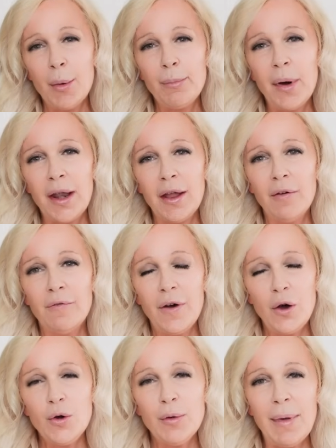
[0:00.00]
But
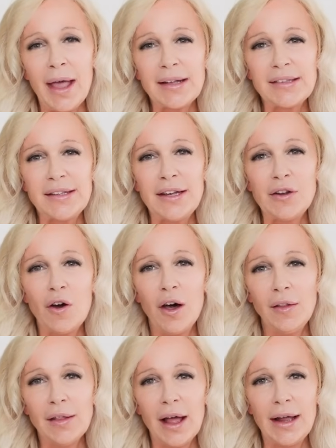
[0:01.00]
Vogue magazine
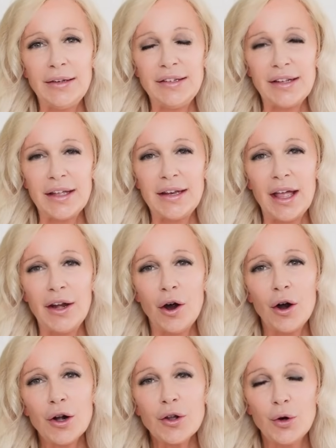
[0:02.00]
online did an
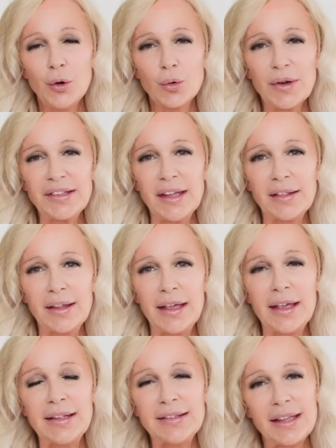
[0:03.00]
article
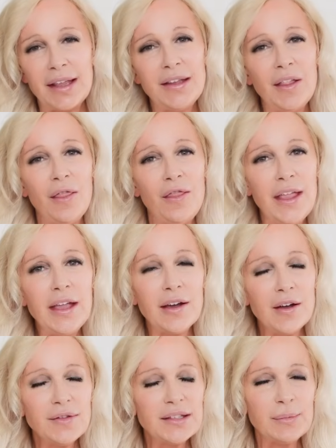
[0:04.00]
recently and said to think
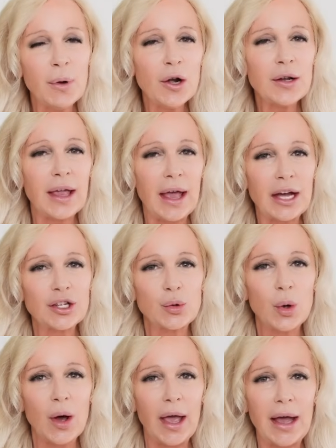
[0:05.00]
of smart
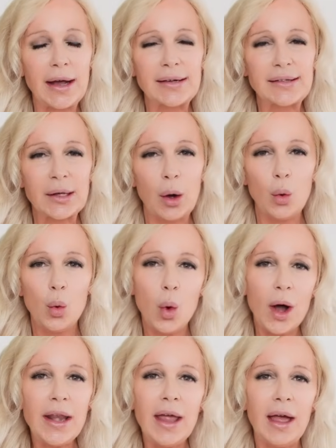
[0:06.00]
casual as
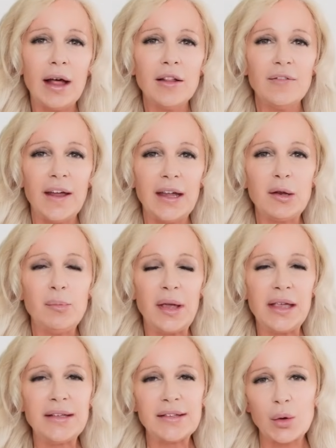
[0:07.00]
one elevated
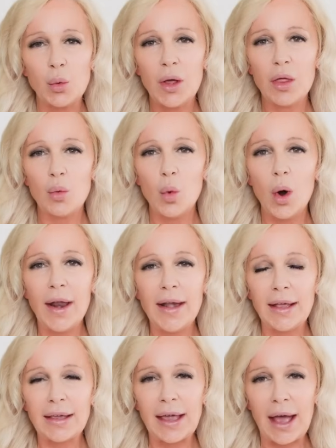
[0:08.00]
piece with
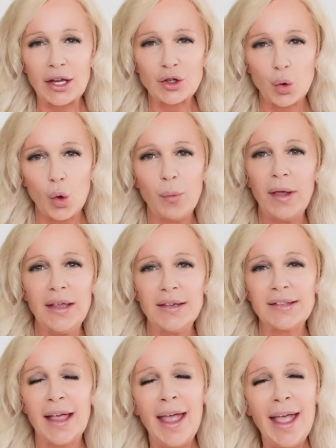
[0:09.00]
one casual
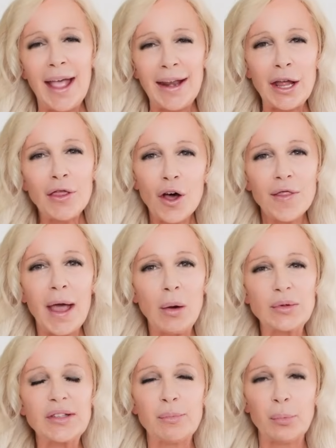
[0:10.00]
piece. And I thought
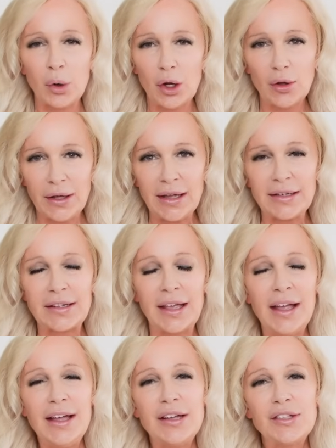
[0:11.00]
that was brilliant.
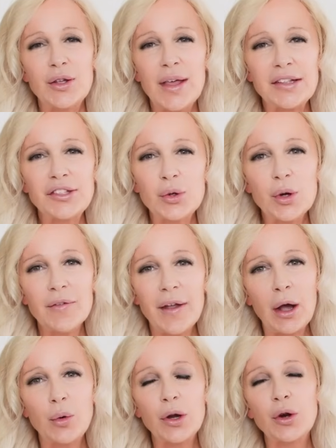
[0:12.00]
So that's sort of
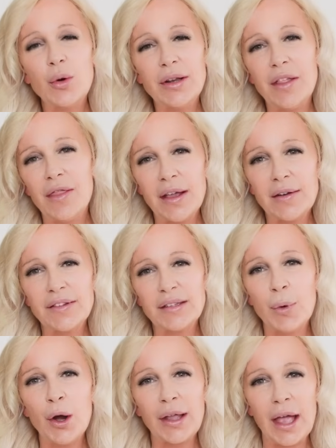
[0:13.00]
how we're going to think of
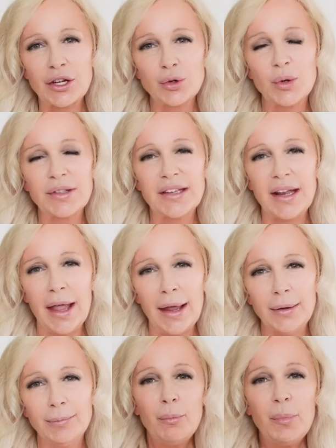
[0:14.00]
smart casual
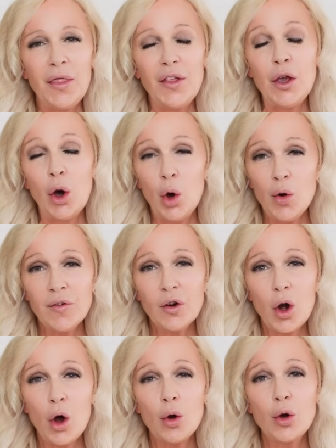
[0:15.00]
today. But the
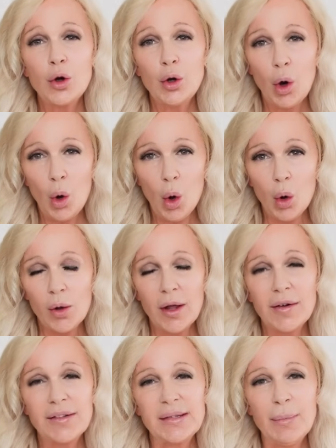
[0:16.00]
overall goal
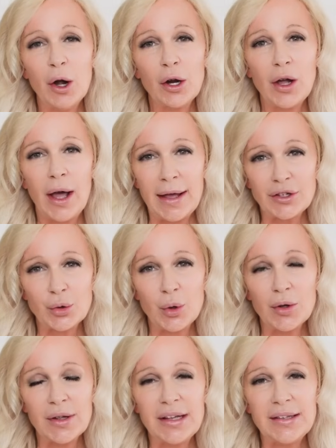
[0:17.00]
of smart
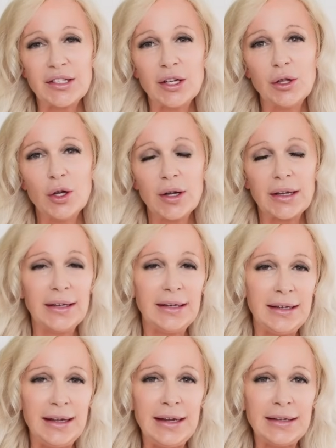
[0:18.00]
casual is to look
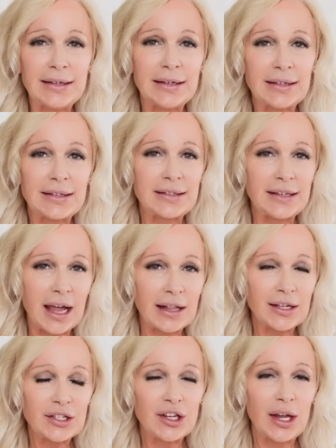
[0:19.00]
neat,
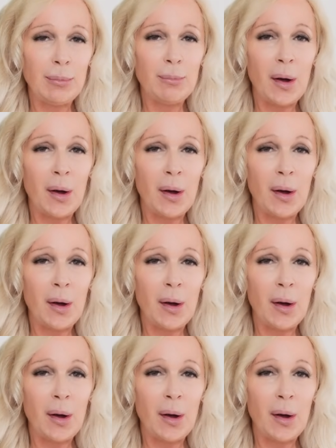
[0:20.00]
stylish, and